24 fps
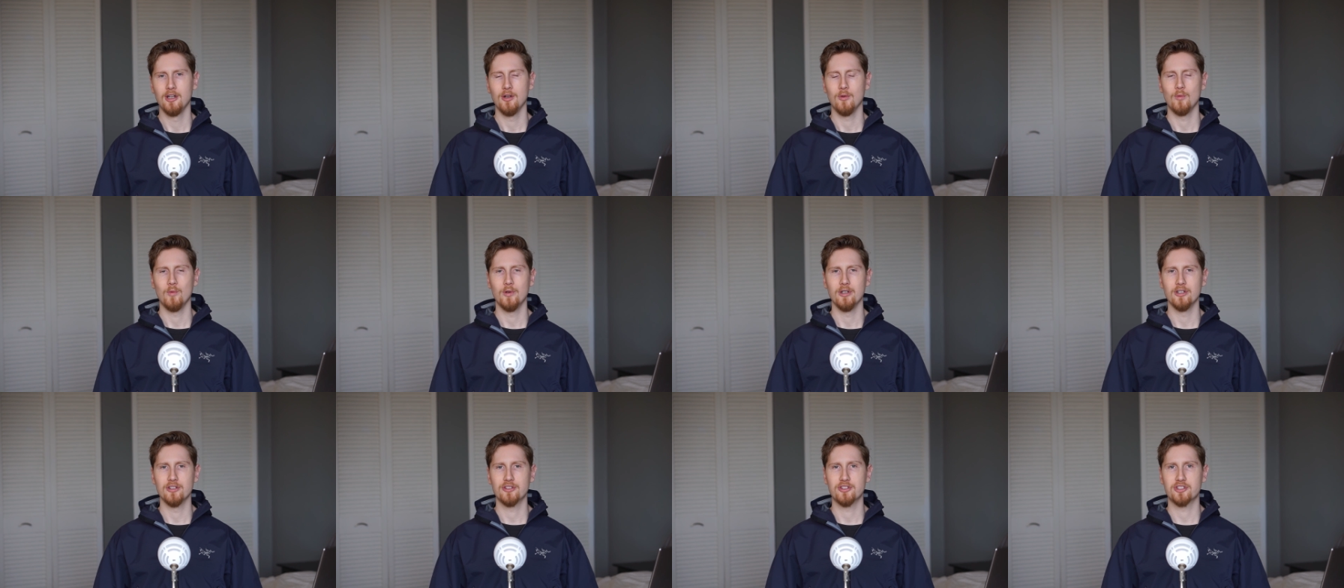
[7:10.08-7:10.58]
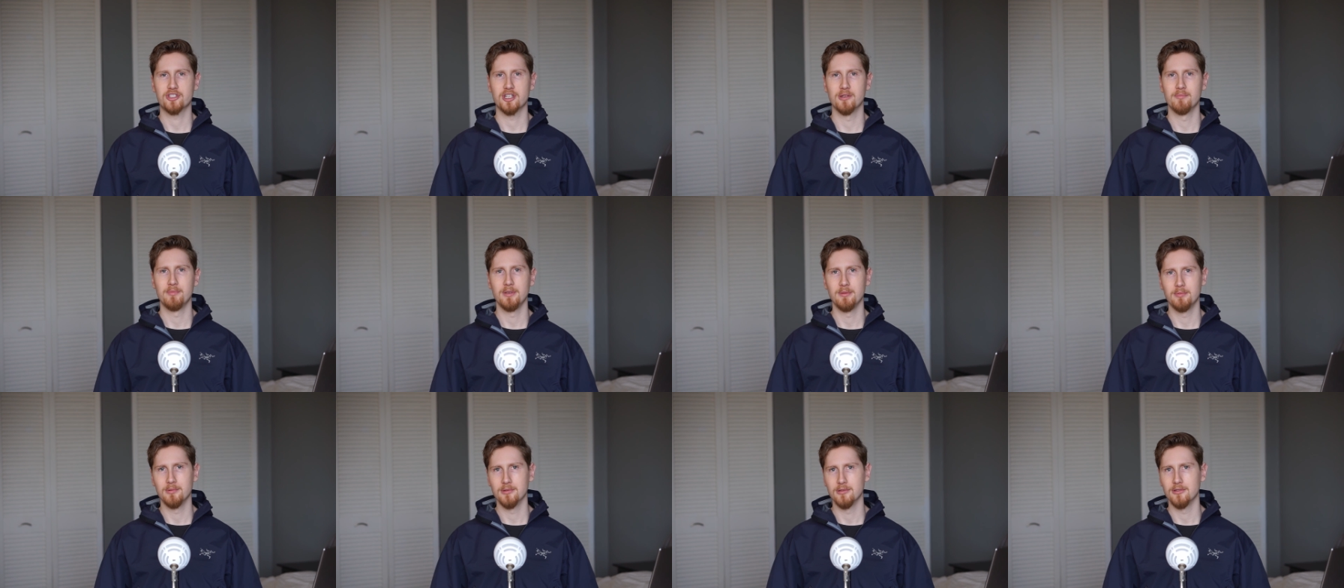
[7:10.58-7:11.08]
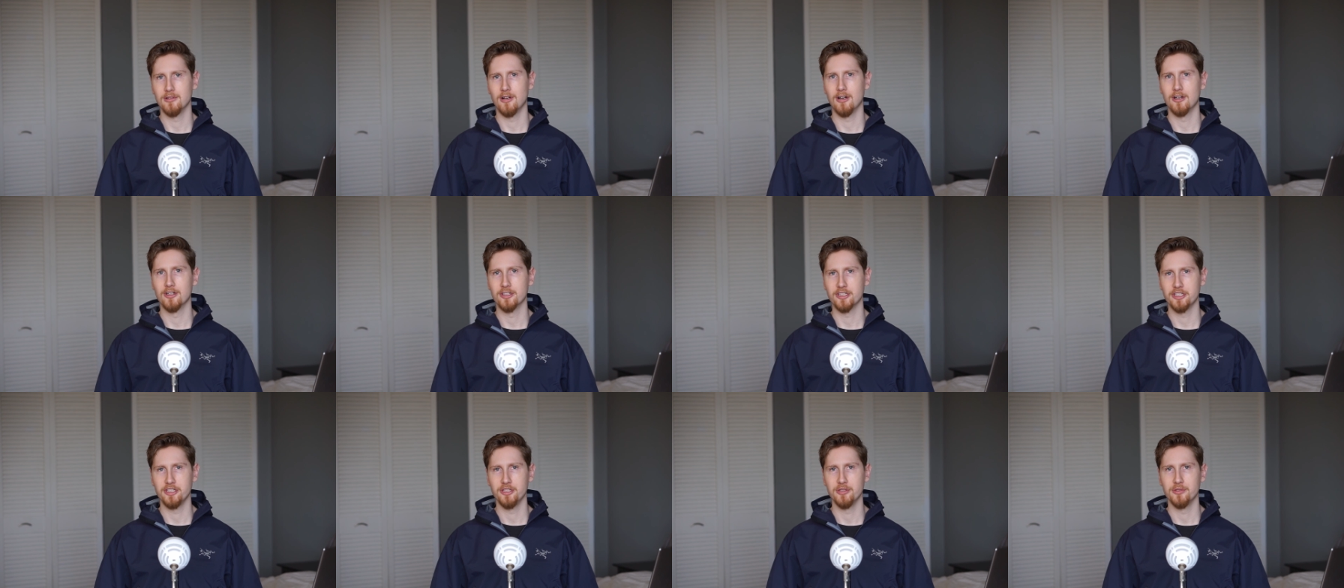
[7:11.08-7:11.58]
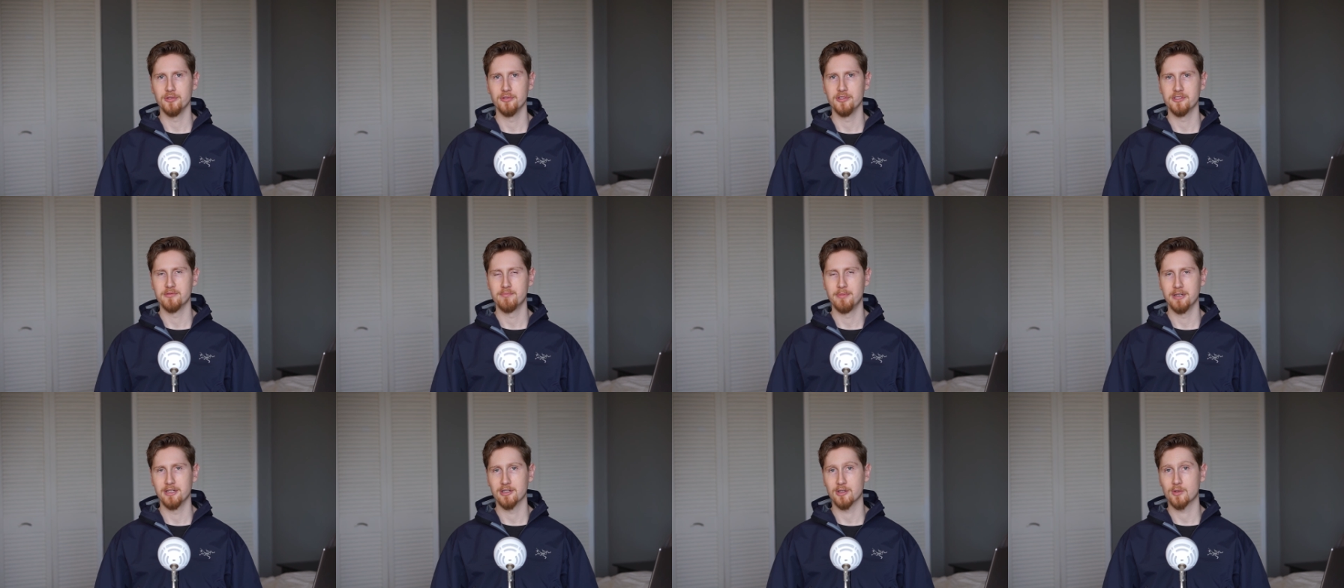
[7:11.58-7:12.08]
which some people argue is
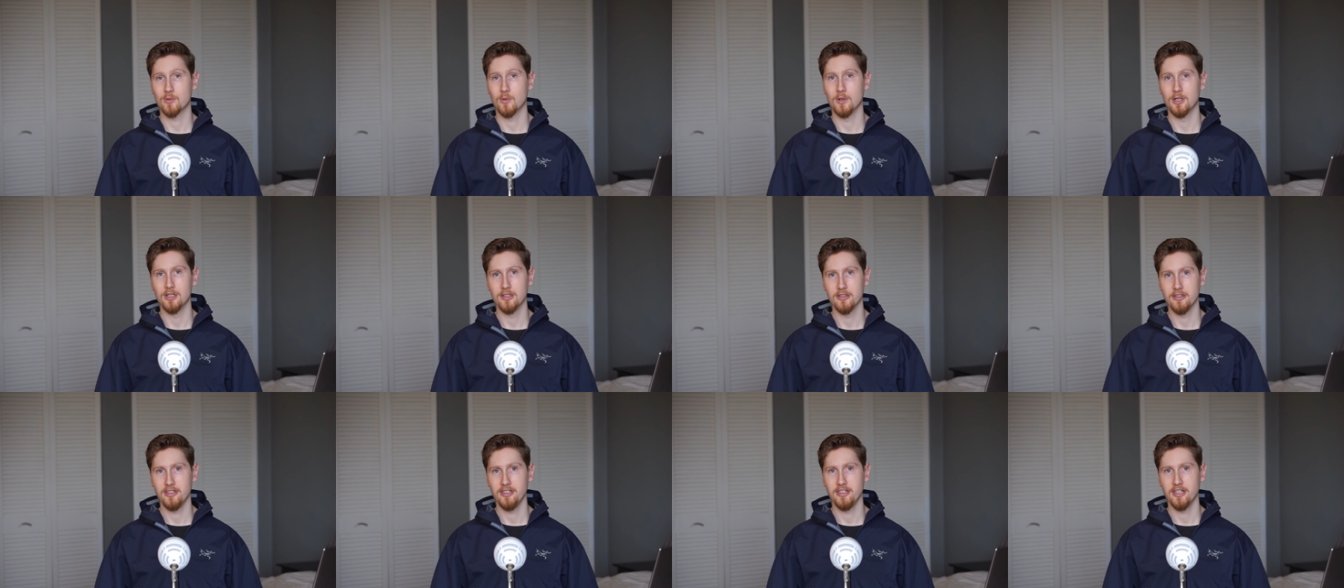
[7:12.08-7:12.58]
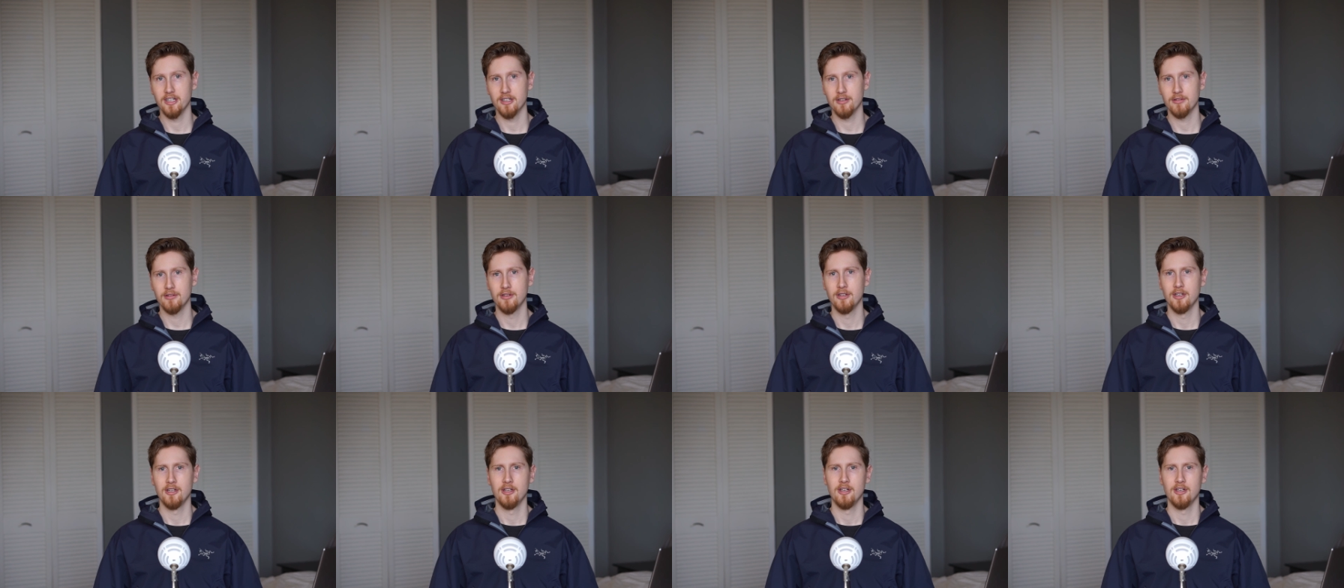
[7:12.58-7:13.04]
better quality now.